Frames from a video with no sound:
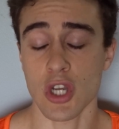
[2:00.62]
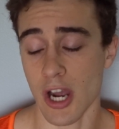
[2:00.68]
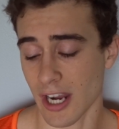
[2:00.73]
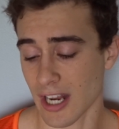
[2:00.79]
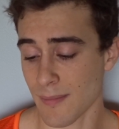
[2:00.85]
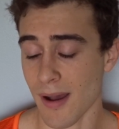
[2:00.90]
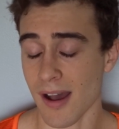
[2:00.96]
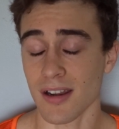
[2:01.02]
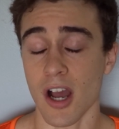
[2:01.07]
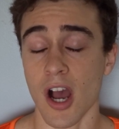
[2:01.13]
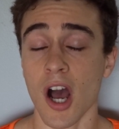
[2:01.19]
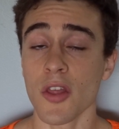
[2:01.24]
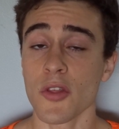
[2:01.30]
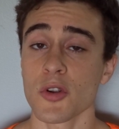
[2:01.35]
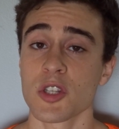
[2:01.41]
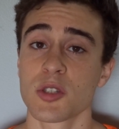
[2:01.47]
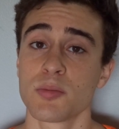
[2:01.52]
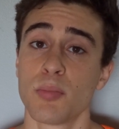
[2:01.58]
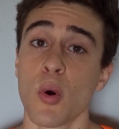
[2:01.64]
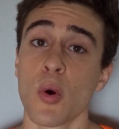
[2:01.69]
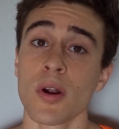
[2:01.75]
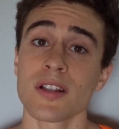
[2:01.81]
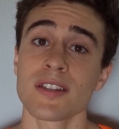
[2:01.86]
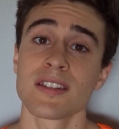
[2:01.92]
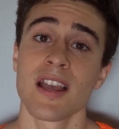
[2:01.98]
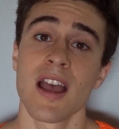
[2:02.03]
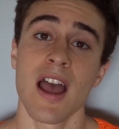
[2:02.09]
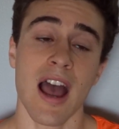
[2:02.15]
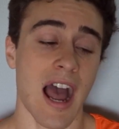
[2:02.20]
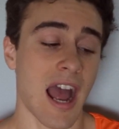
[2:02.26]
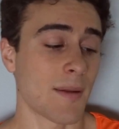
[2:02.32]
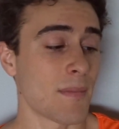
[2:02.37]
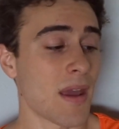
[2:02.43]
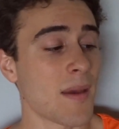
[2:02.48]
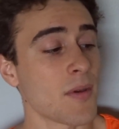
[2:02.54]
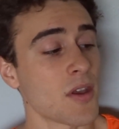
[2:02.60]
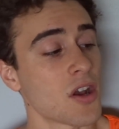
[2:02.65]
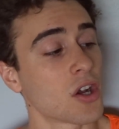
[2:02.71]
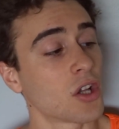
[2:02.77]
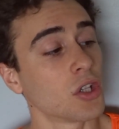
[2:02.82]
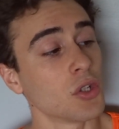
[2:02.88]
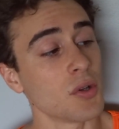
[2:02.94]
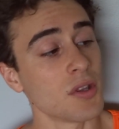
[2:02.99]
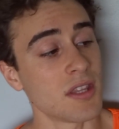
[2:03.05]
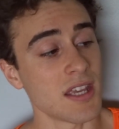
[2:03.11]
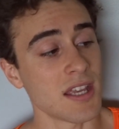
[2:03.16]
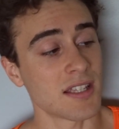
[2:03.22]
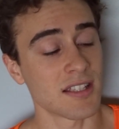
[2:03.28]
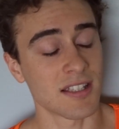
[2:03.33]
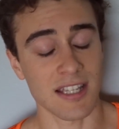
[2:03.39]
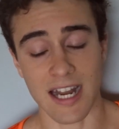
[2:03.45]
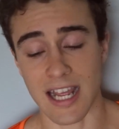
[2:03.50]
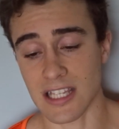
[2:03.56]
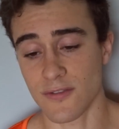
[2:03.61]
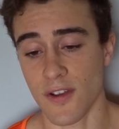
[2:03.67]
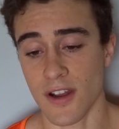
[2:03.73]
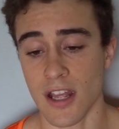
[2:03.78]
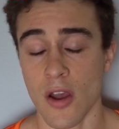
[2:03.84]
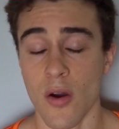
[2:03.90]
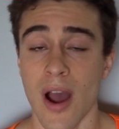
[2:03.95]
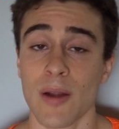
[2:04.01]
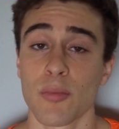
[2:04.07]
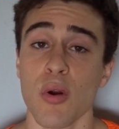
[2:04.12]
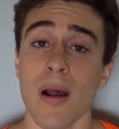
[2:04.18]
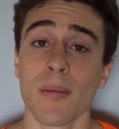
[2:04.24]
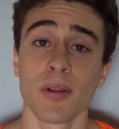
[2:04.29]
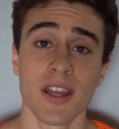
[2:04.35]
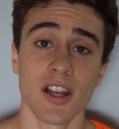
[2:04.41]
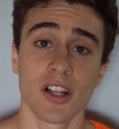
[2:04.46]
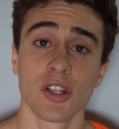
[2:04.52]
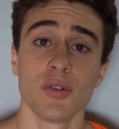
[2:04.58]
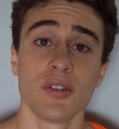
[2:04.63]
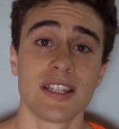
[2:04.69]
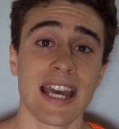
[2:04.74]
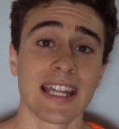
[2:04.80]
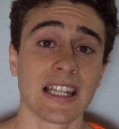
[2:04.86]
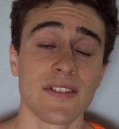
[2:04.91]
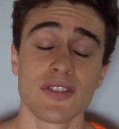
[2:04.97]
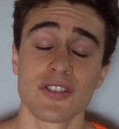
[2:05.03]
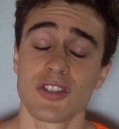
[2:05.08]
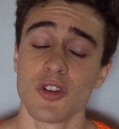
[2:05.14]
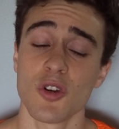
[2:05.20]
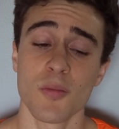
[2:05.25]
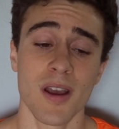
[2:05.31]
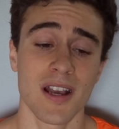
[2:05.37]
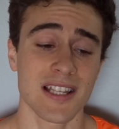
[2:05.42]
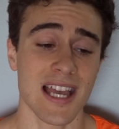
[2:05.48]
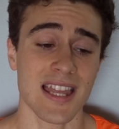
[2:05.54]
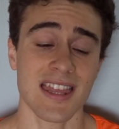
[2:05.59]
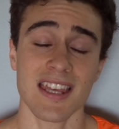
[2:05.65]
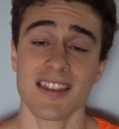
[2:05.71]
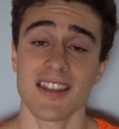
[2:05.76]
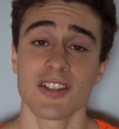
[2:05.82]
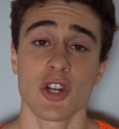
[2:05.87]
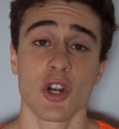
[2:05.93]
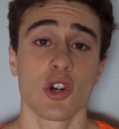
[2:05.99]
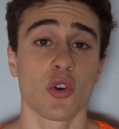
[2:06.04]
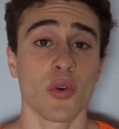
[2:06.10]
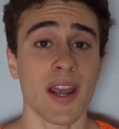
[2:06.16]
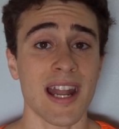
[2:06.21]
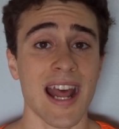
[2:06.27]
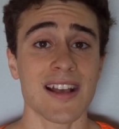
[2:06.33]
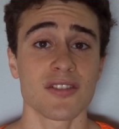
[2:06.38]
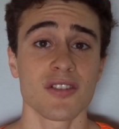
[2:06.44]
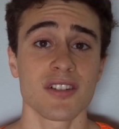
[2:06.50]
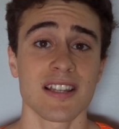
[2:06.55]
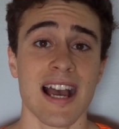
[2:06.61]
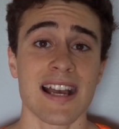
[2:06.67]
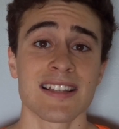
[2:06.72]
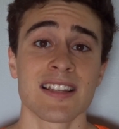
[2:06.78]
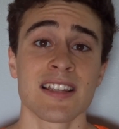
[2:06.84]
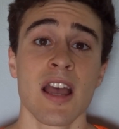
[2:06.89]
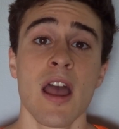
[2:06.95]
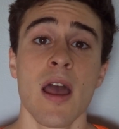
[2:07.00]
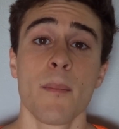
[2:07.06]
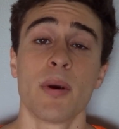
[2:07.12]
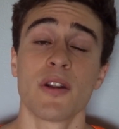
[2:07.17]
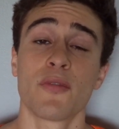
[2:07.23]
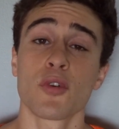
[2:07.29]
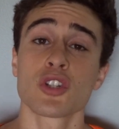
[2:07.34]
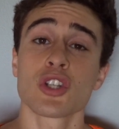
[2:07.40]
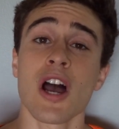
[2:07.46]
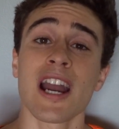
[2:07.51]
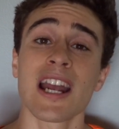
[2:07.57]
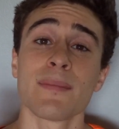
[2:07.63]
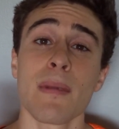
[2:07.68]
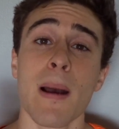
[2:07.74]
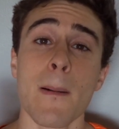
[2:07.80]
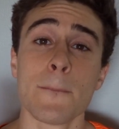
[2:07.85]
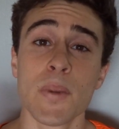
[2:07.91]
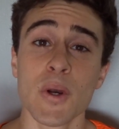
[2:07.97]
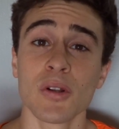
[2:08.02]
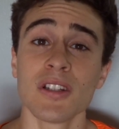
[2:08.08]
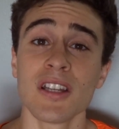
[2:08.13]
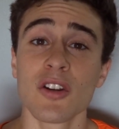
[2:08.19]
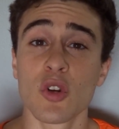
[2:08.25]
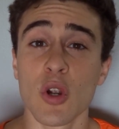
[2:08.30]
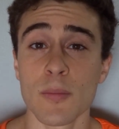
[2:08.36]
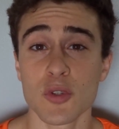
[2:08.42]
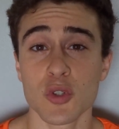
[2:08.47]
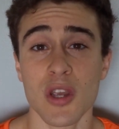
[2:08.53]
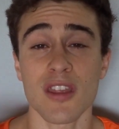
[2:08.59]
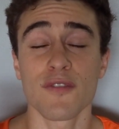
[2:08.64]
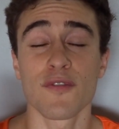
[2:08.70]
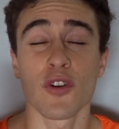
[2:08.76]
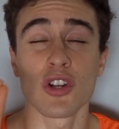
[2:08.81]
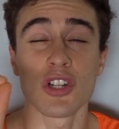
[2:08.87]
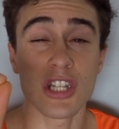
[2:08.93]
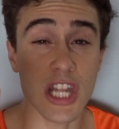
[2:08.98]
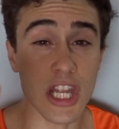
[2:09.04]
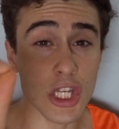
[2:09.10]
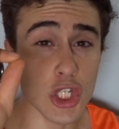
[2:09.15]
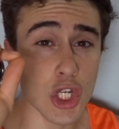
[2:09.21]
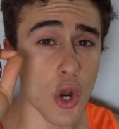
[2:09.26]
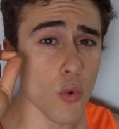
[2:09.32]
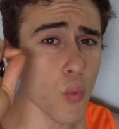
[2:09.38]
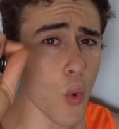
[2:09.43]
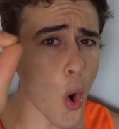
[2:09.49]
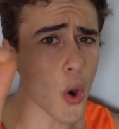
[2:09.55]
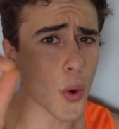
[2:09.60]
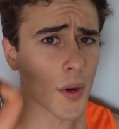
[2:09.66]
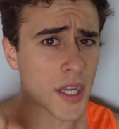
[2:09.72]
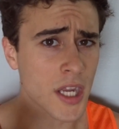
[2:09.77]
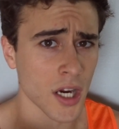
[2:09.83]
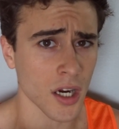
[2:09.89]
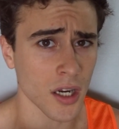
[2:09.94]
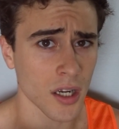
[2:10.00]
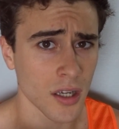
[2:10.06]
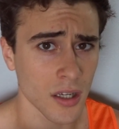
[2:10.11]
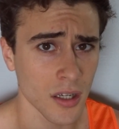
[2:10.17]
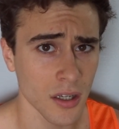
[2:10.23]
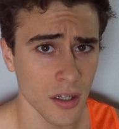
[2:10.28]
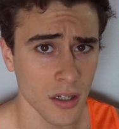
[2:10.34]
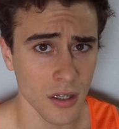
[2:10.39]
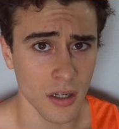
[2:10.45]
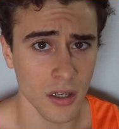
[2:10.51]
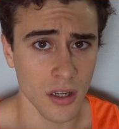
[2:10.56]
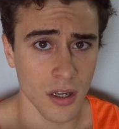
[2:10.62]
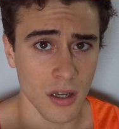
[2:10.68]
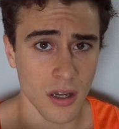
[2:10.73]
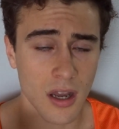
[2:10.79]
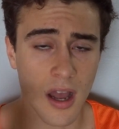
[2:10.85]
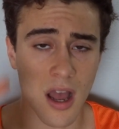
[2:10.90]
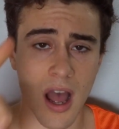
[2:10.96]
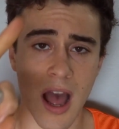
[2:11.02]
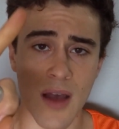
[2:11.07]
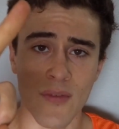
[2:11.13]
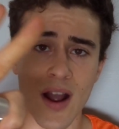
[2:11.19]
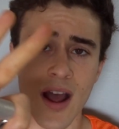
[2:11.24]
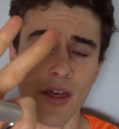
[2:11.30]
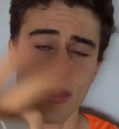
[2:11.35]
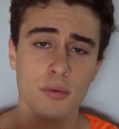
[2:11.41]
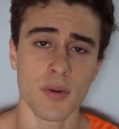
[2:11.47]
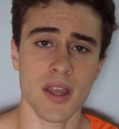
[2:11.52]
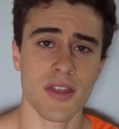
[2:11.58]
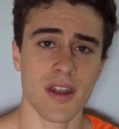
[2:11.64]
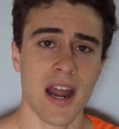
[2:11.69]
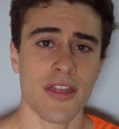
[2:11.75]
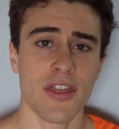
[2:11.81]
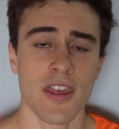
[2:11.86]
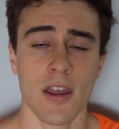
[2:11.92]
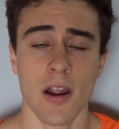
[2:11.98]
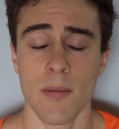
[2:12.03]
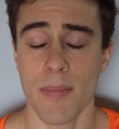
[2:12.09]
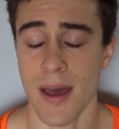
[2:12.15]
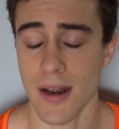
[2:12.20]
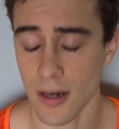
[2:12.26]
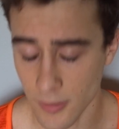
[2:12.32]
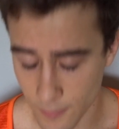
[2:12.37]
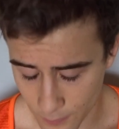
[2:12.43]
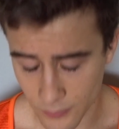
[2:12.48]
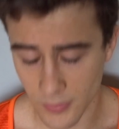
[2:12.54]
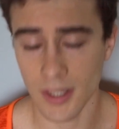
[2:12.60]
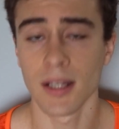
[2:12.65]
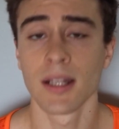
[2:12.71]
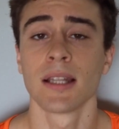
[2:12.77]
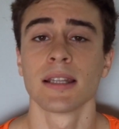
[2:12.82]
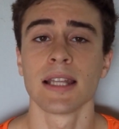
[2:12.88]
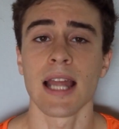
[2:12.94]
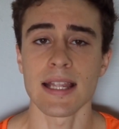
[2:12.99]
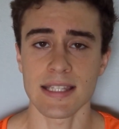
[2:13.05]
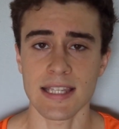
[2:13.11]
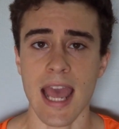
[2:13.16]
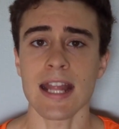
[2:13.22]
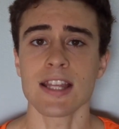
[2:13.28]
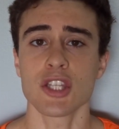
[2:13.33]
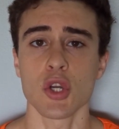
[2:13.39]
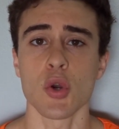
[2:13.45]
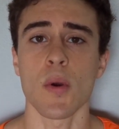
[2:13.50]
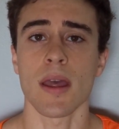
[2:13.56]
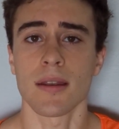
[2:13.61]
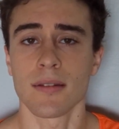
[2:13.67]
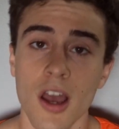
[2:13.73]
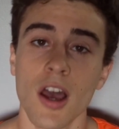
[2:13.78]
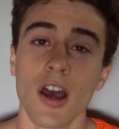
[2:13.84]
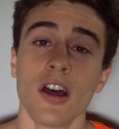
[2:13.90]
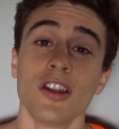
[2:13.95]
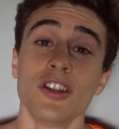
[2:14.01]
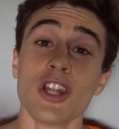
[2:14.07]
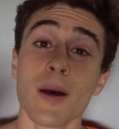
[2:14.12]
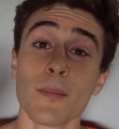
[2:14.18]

talking about other sports, I'd maybe include these in today's video. I'd probably include deadlifts too, because I think these are great exercises. But if we're talking about building grip strength for Ninja Warrior, I've got 3 that I think are better. Let's get to it.